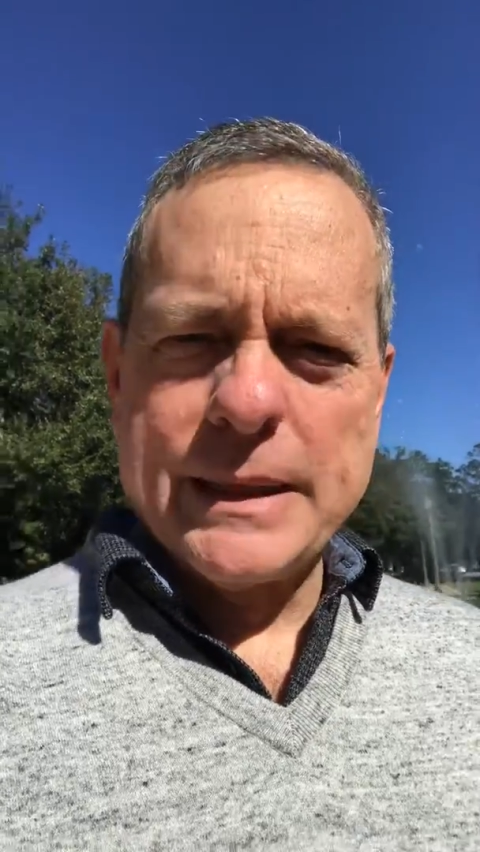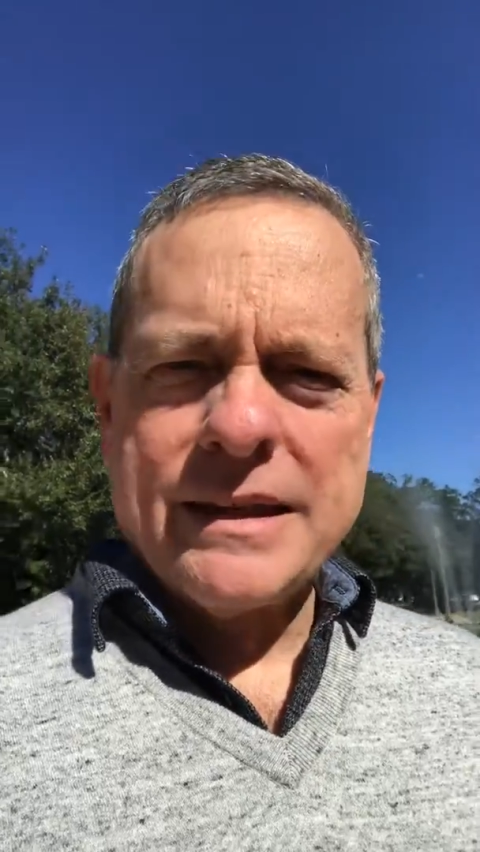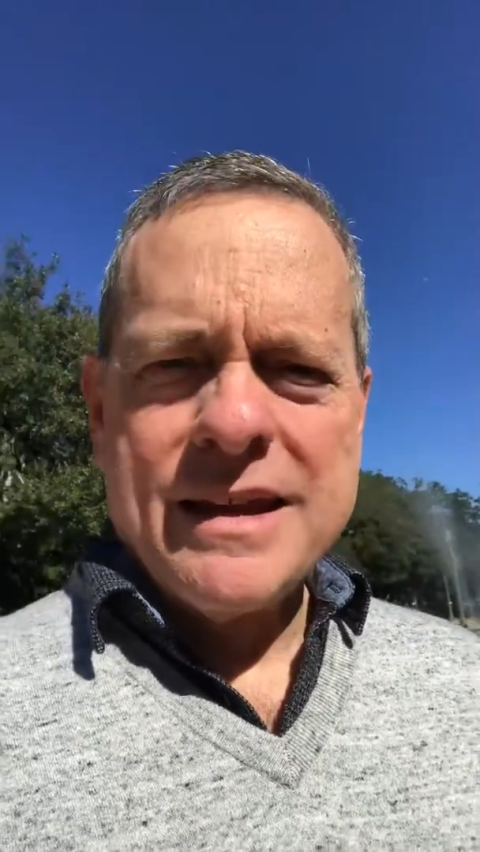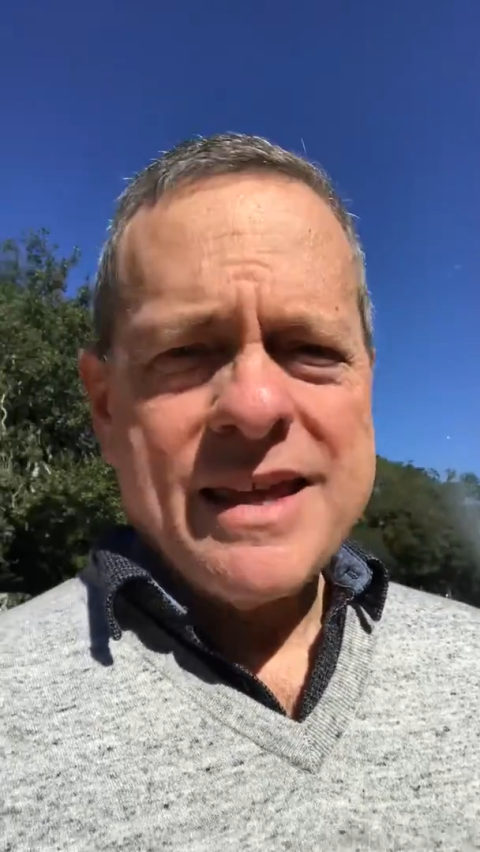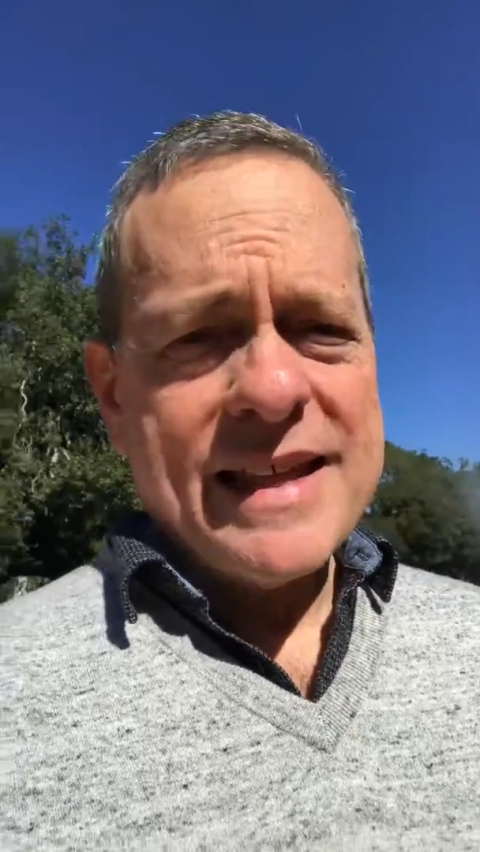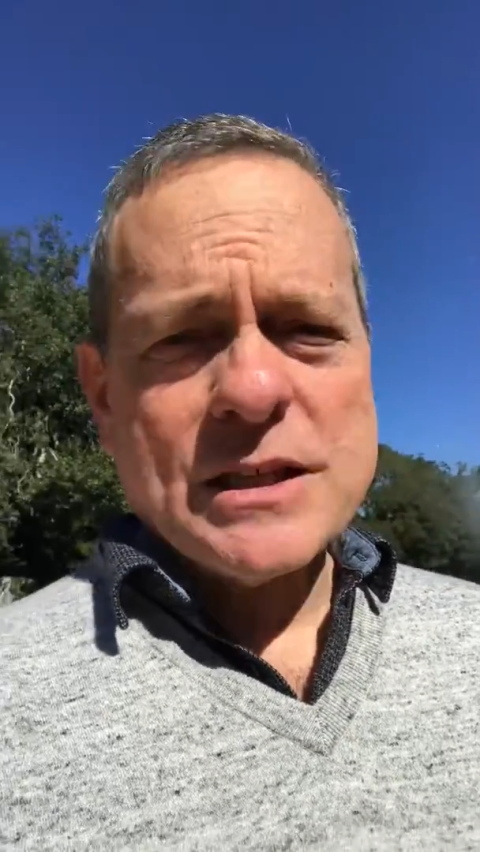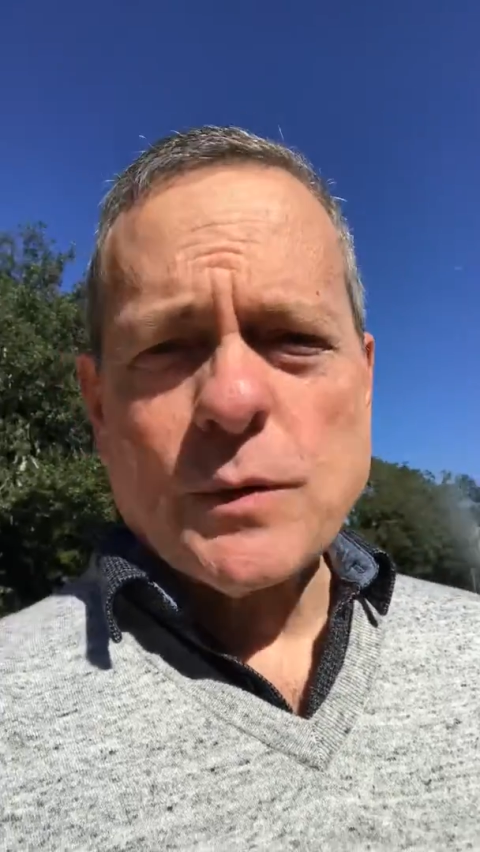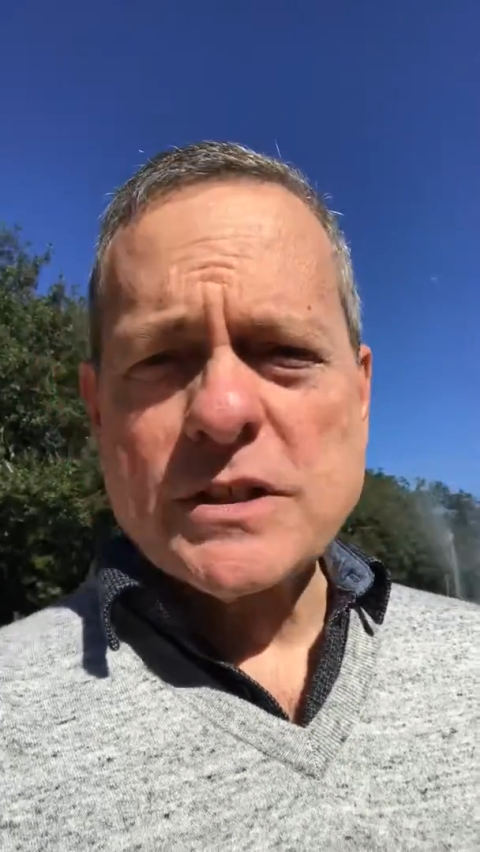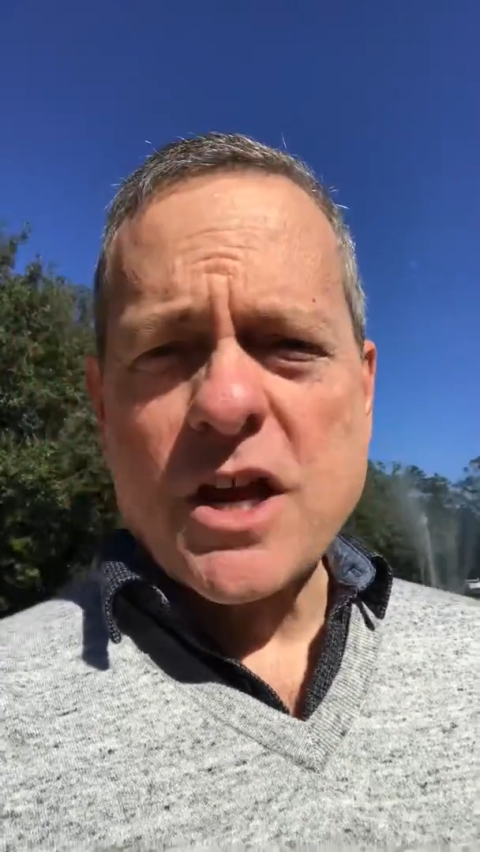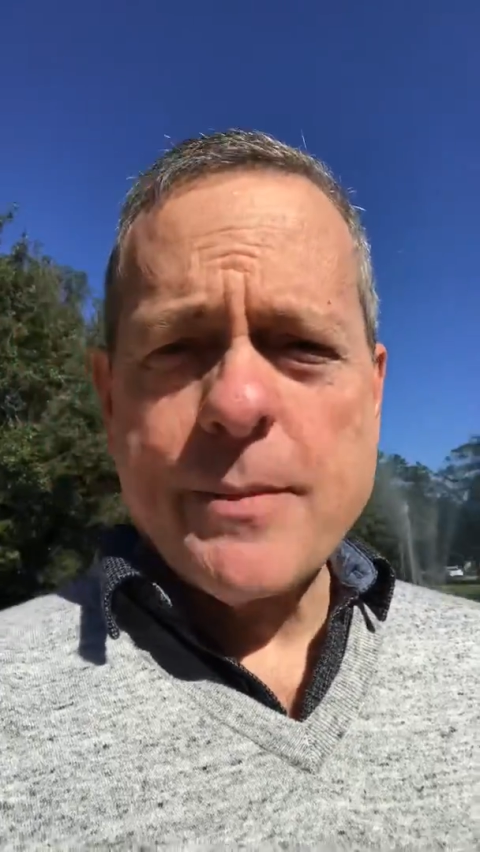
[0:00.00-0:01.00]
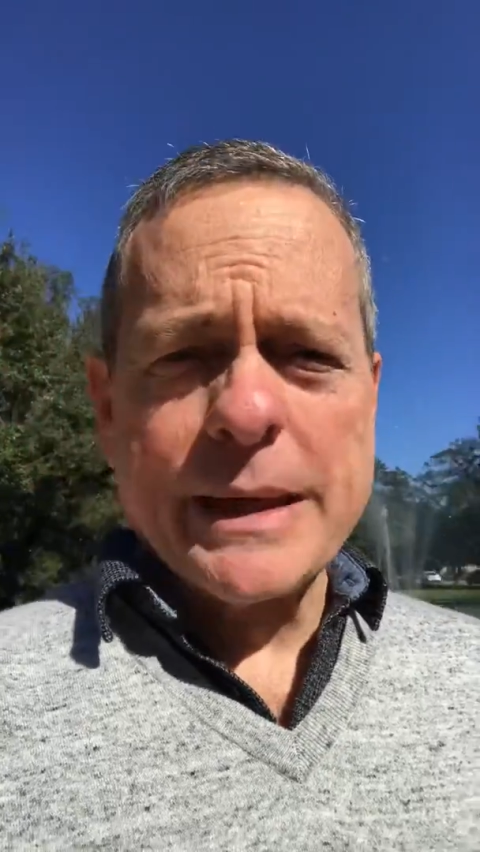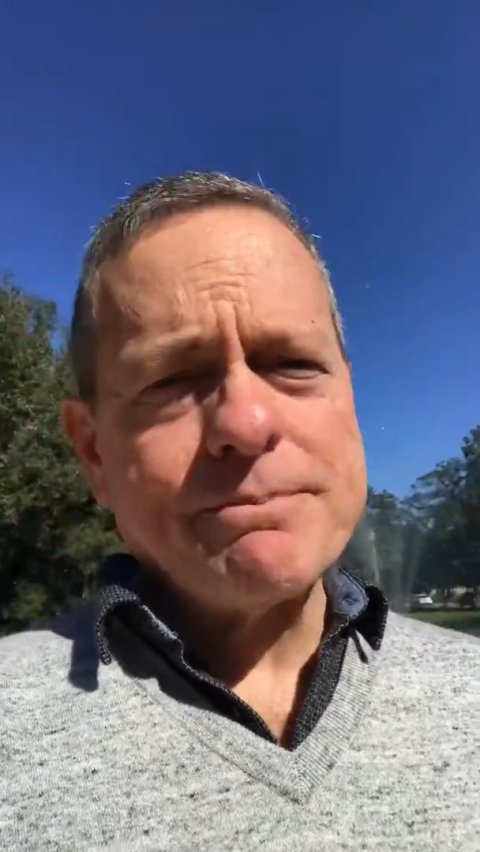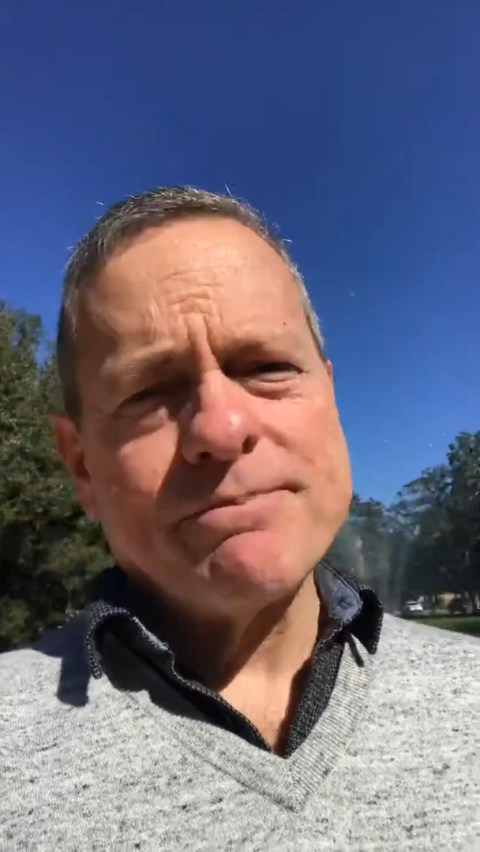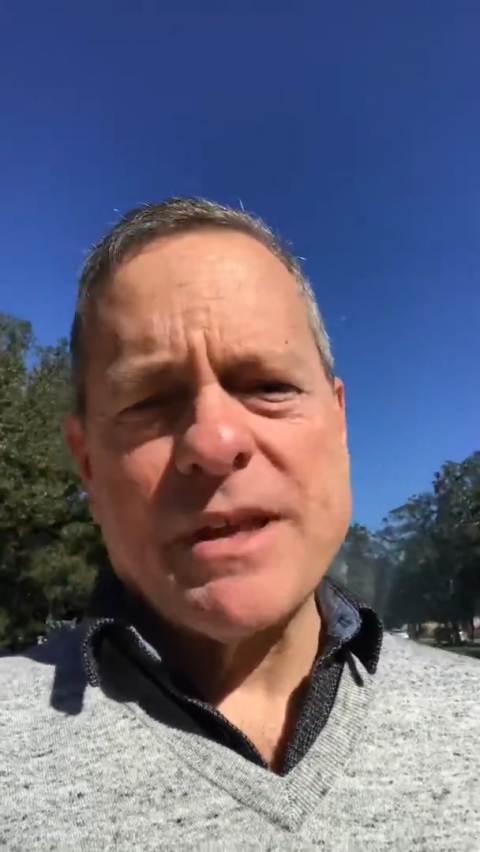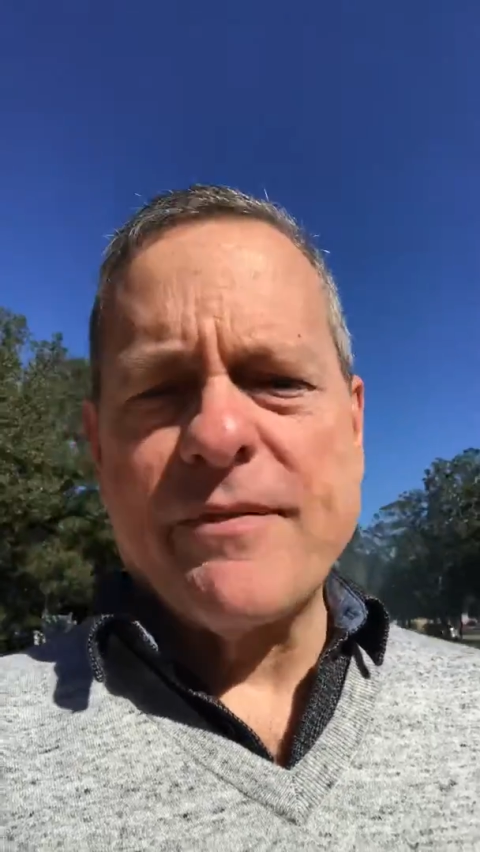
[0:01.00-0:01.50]
but that's what's coming
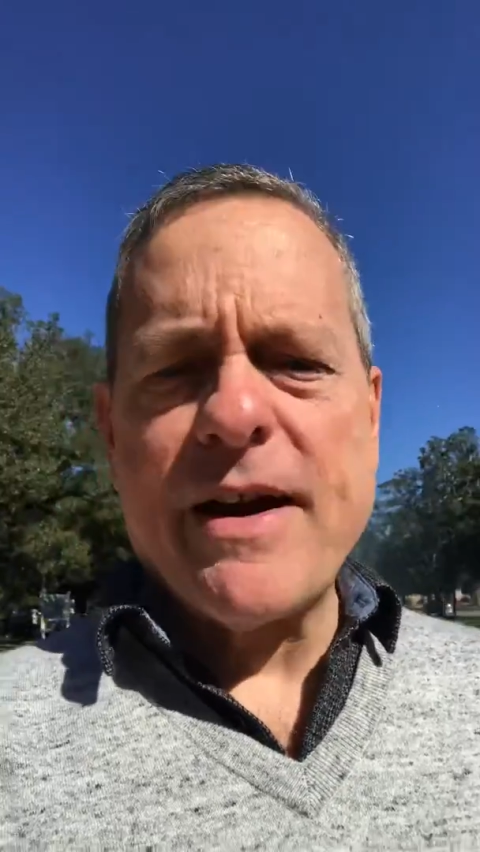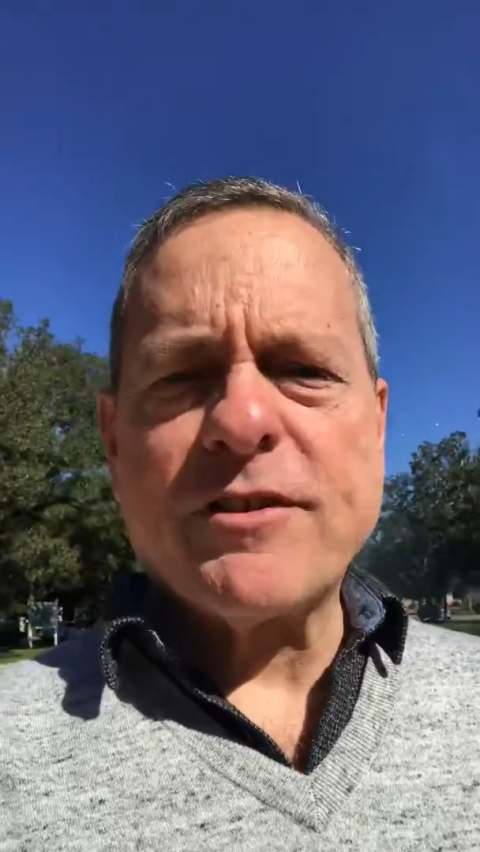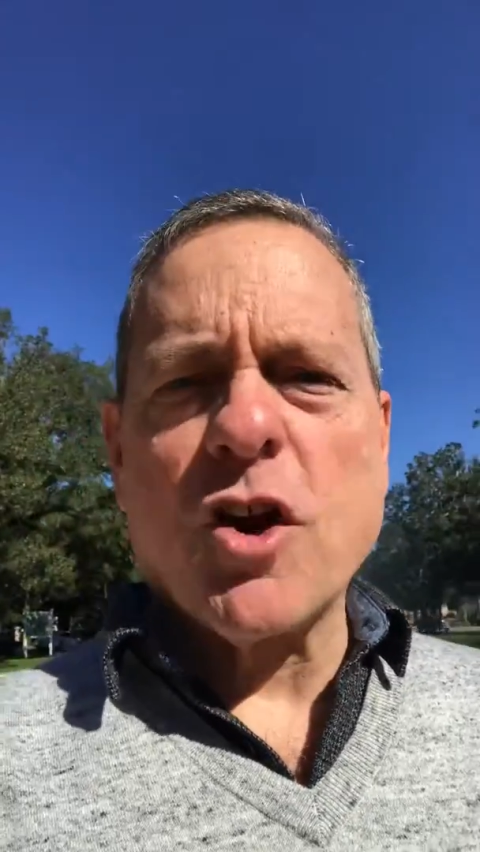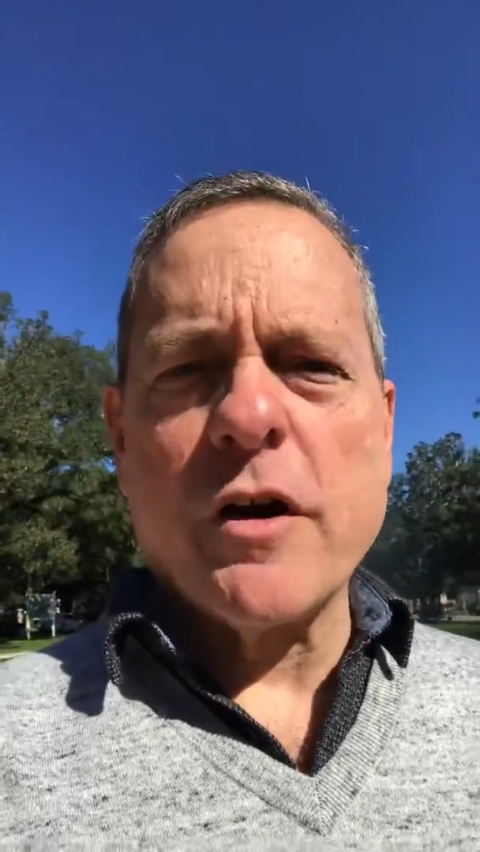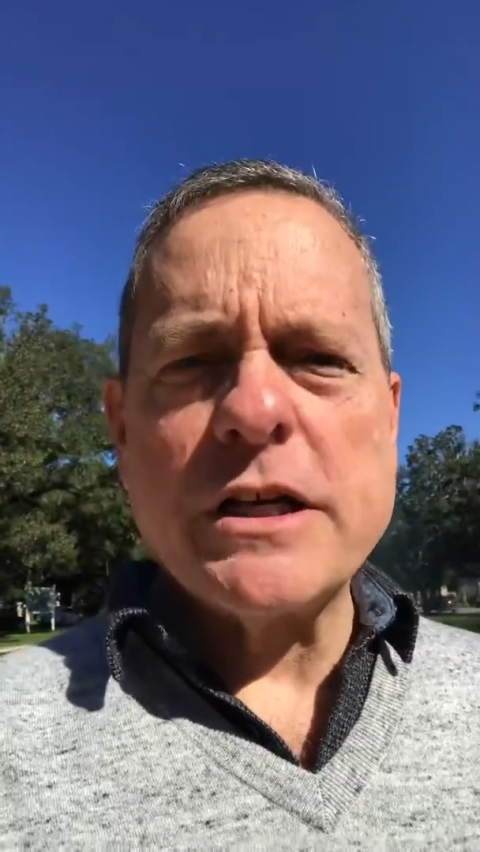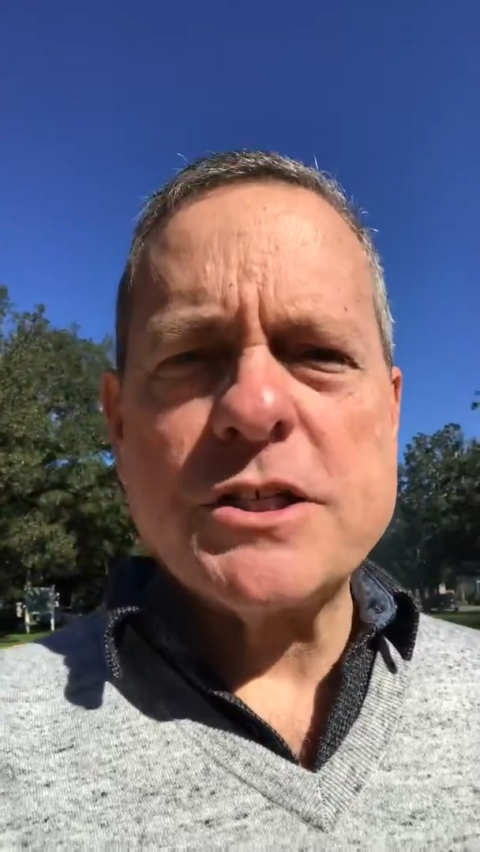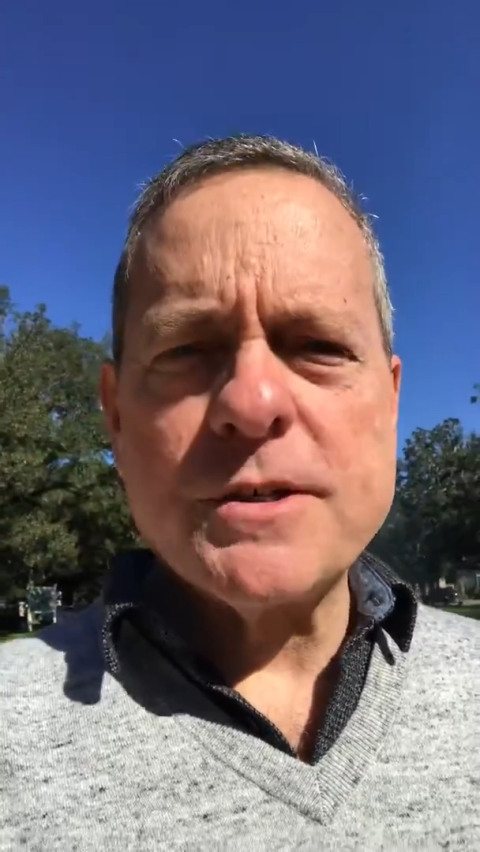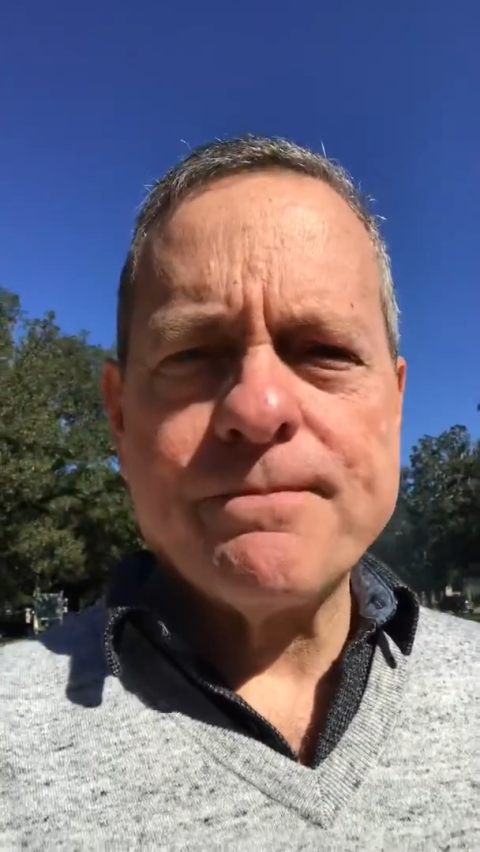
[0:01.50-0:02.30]
if I have courage.